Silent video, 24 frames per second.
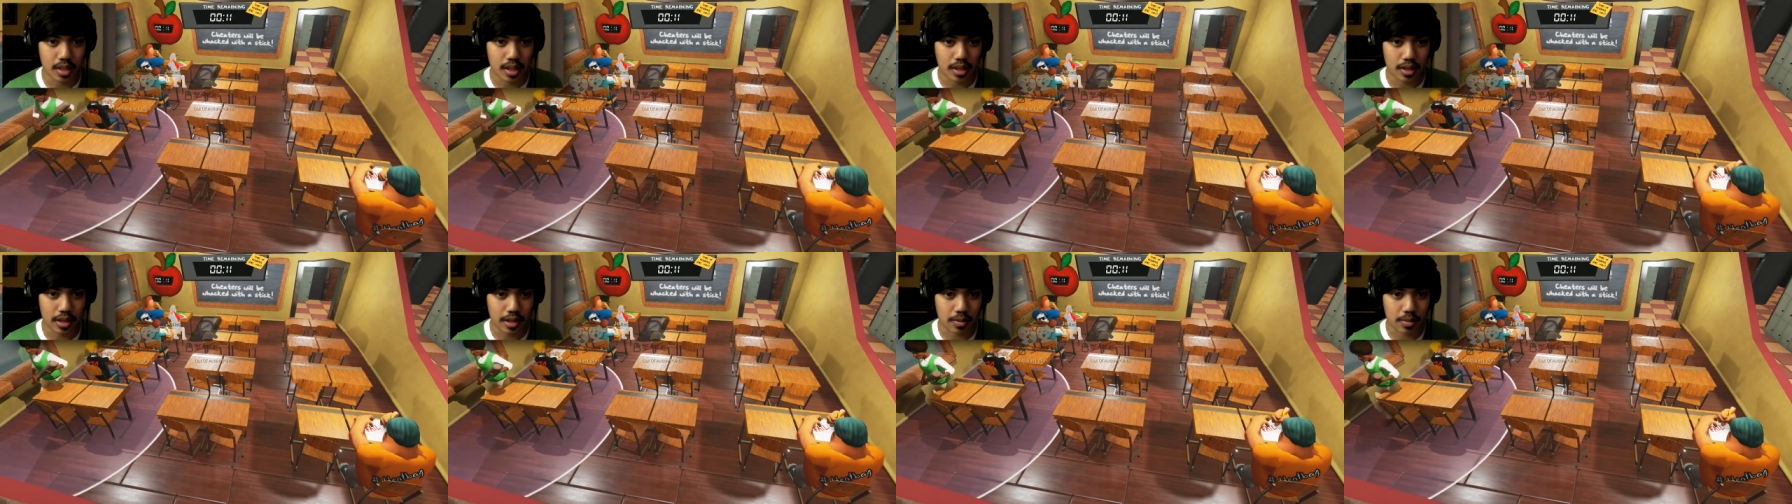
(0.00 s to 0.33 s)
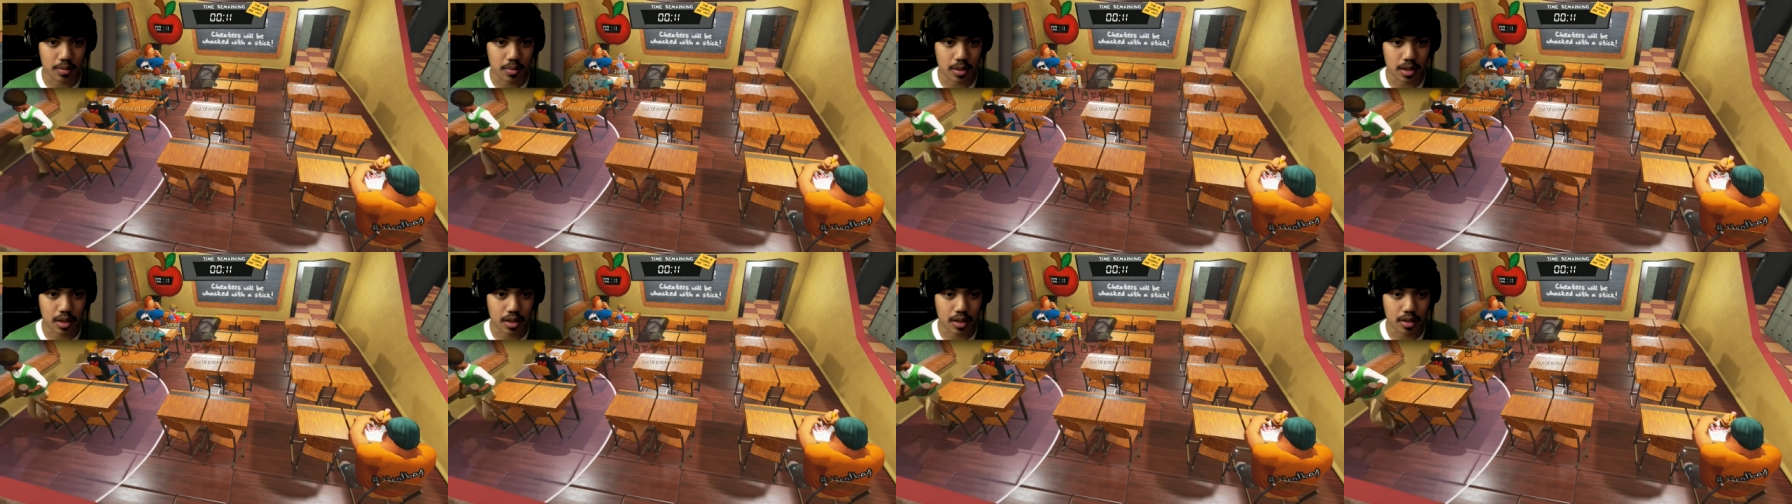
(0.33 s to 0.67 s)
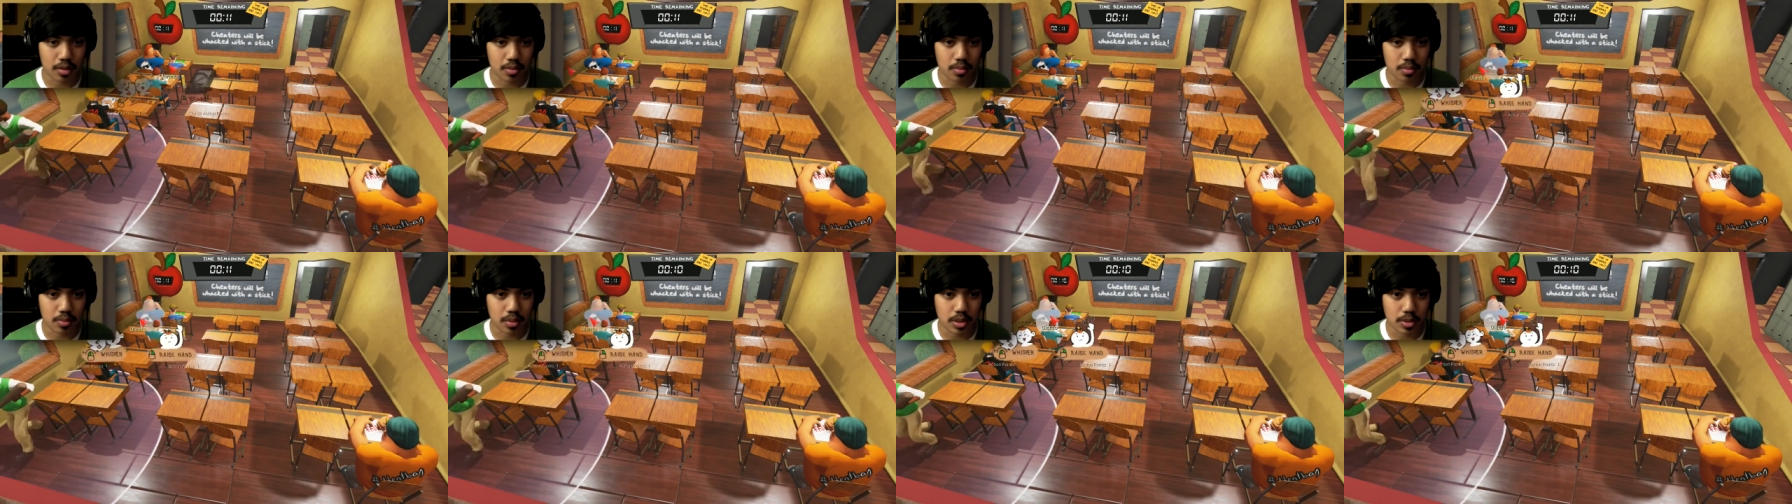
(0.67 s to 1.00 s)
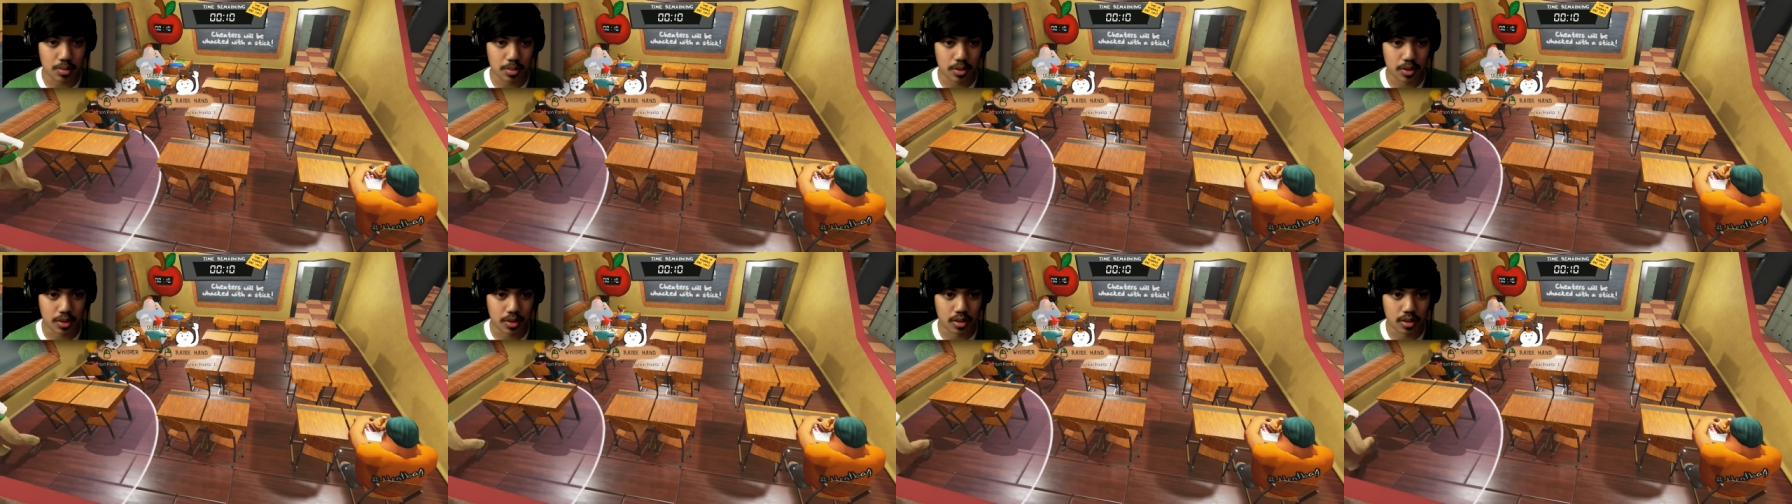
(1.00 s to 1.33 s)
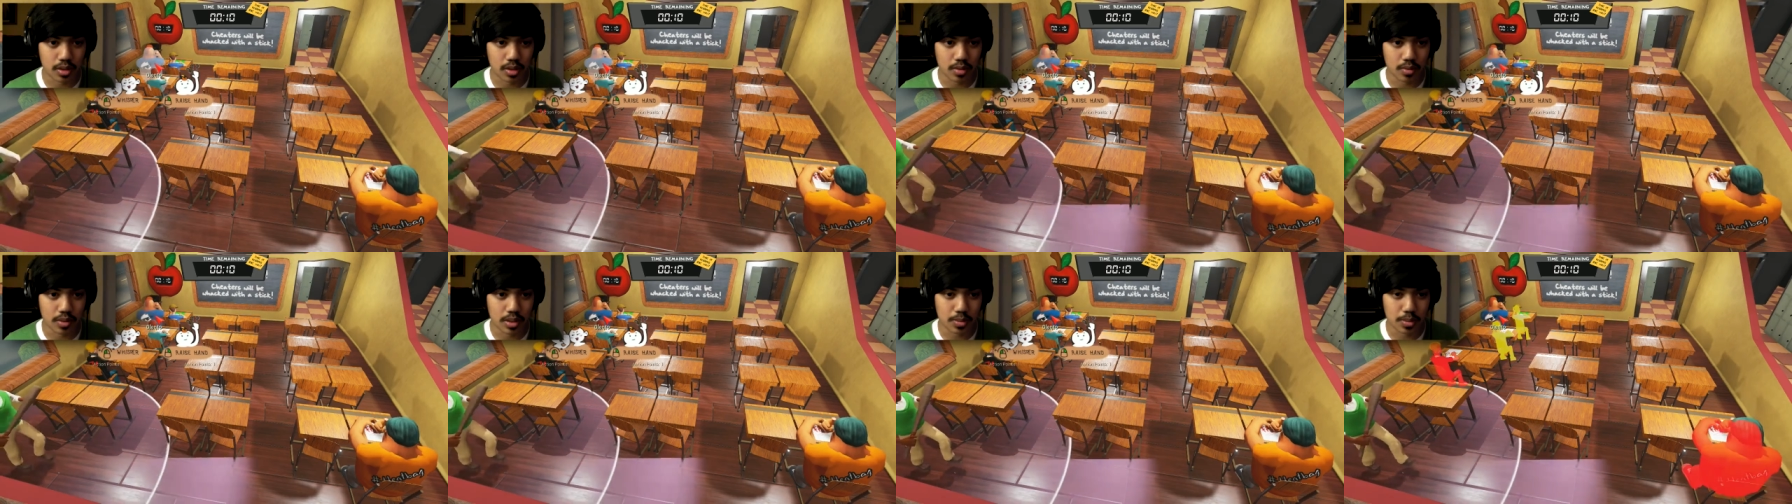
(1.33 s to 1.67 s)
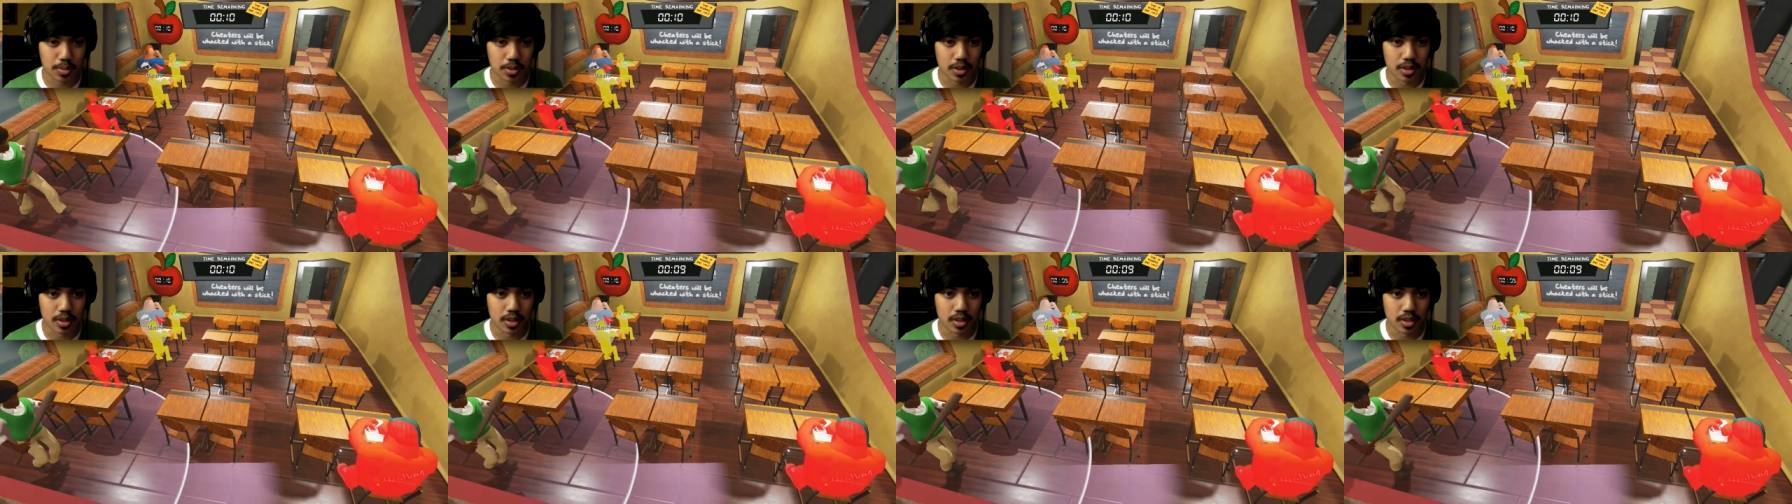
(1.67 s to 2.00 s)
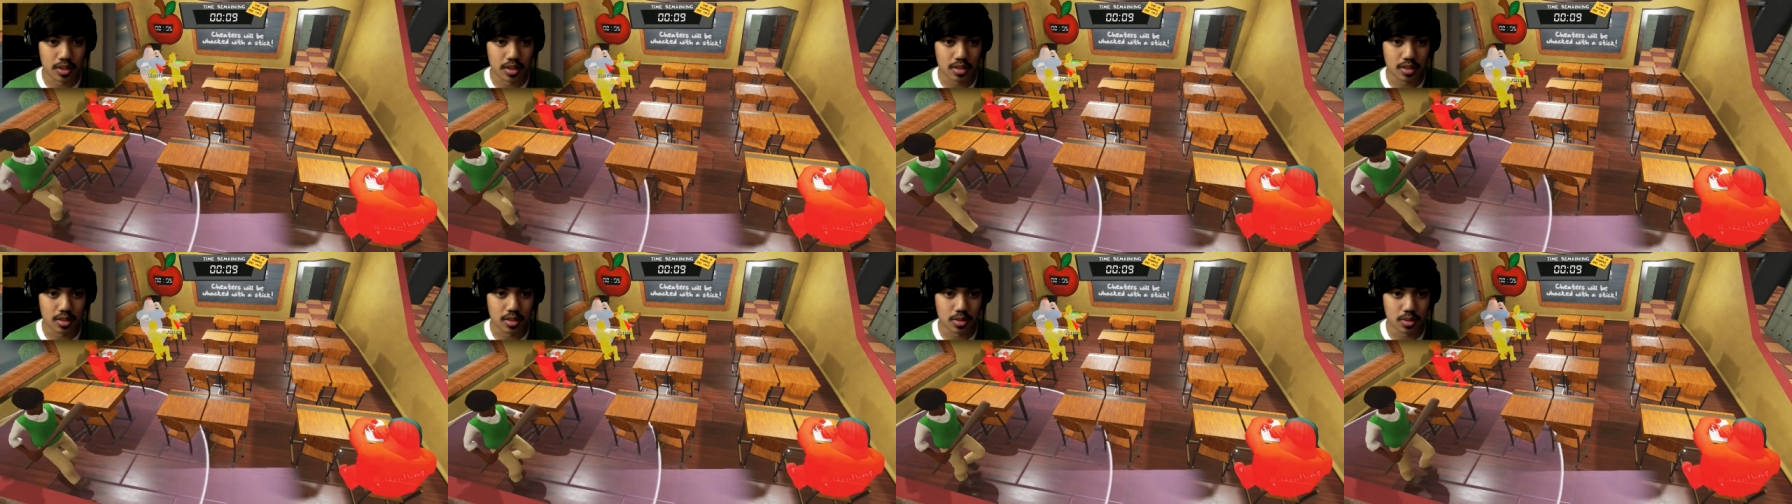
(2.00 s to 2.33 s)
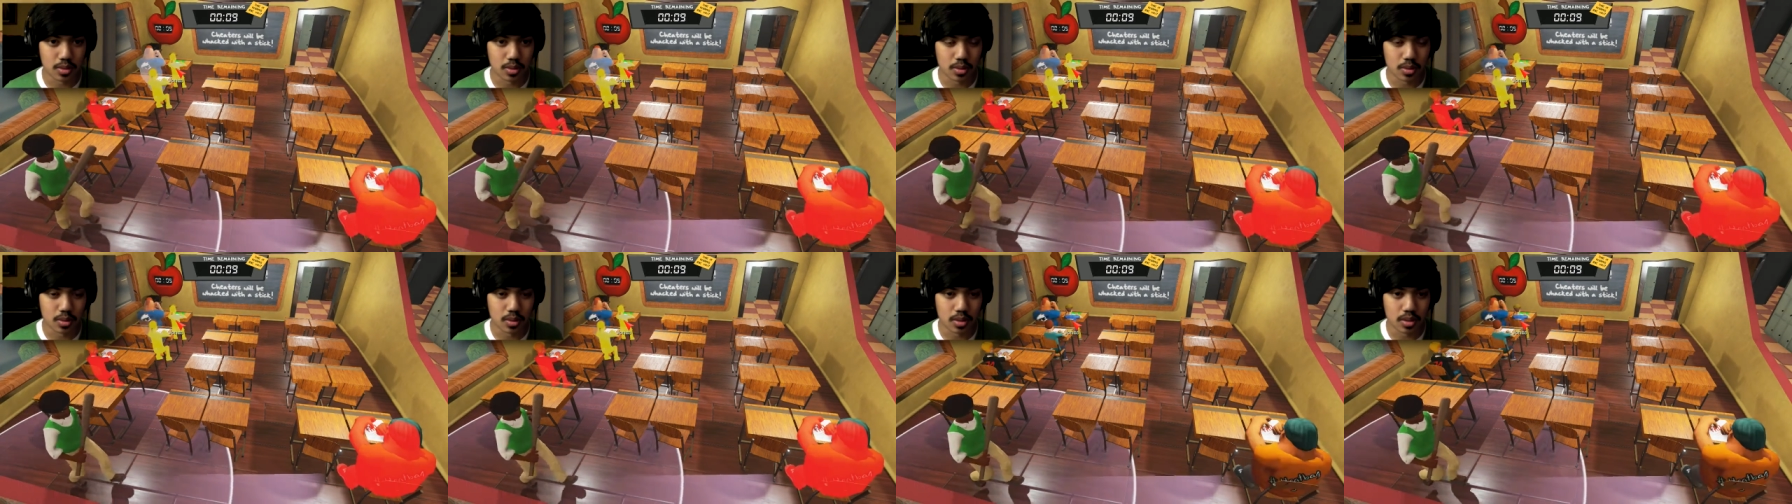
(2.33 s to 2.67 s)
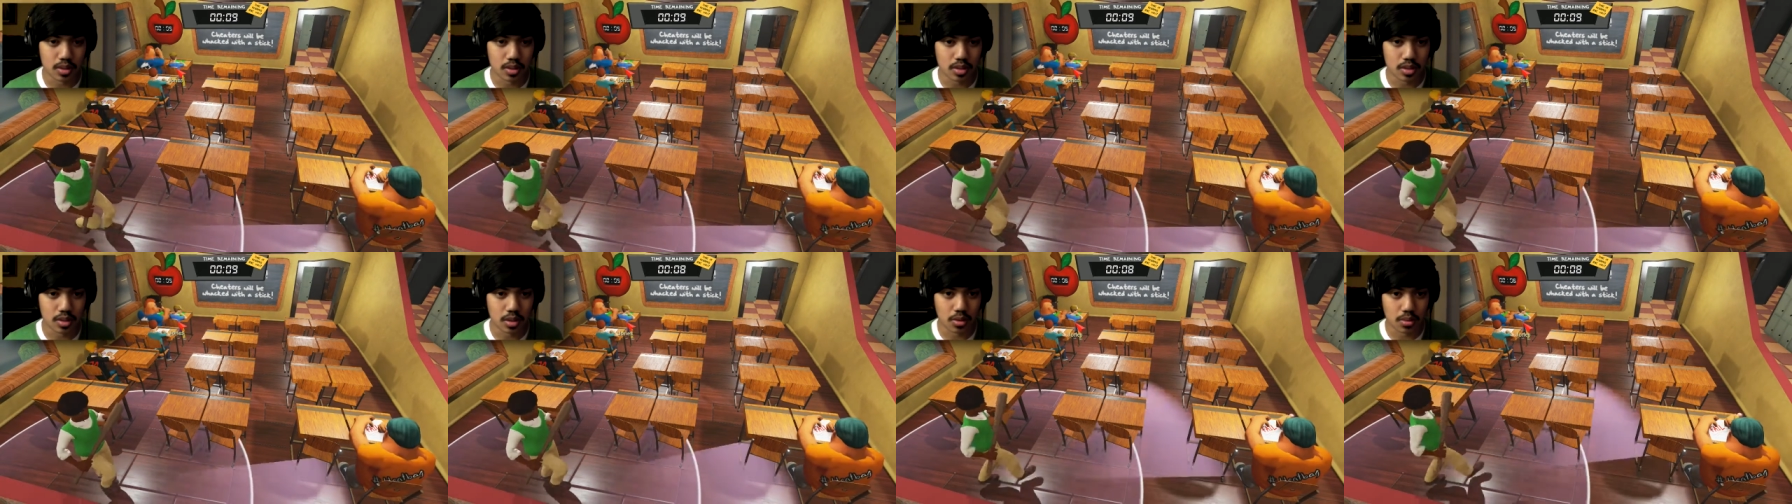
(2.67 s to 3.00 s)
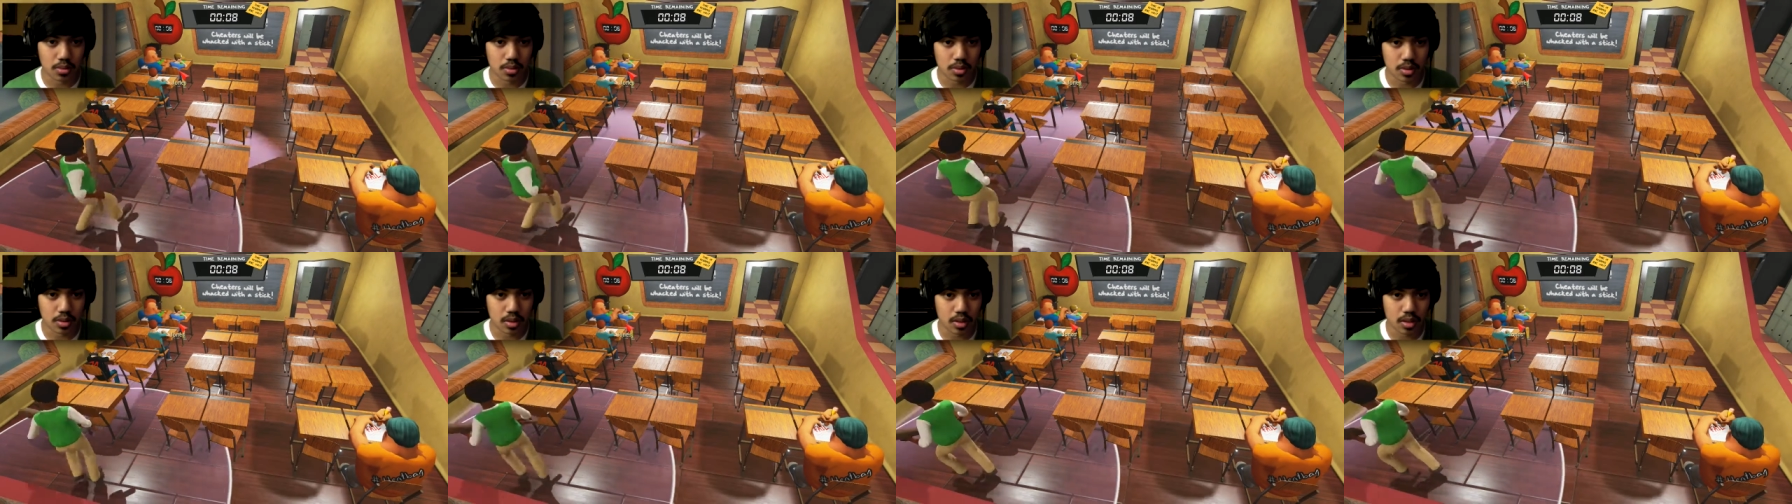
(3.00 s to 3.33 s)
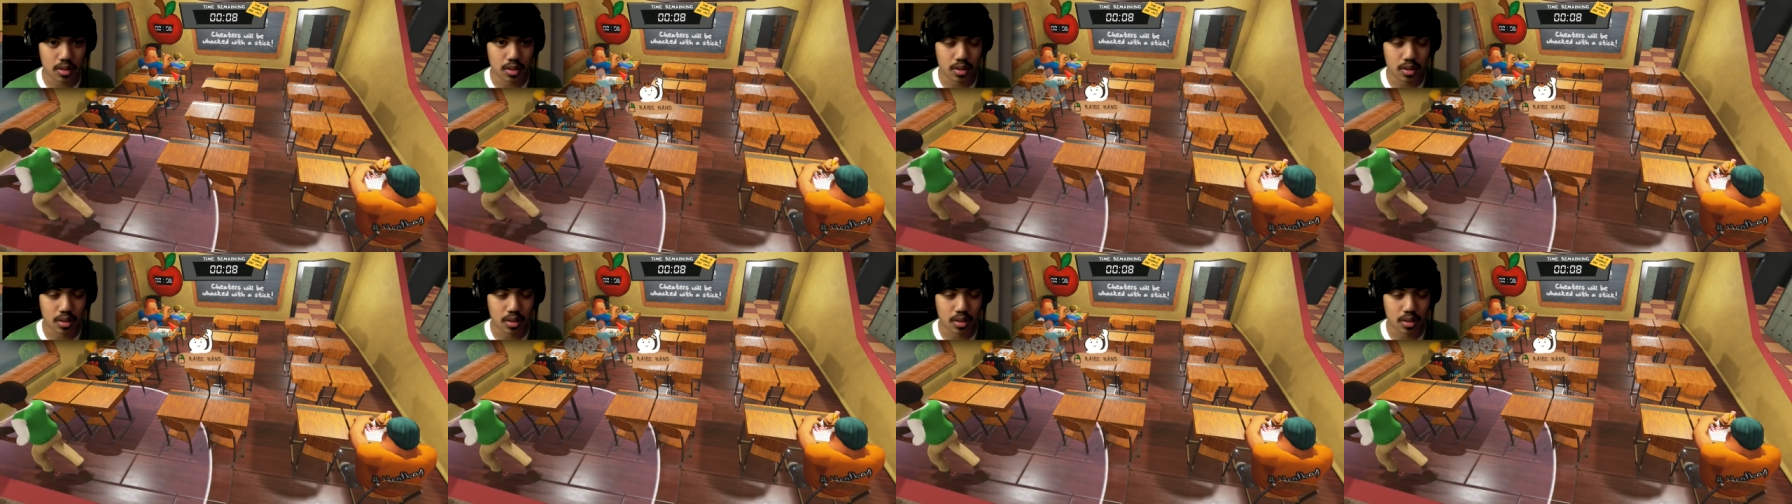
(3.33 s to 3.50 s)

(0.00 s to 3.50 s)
Okay. Uh, whisper, whisper to Jones.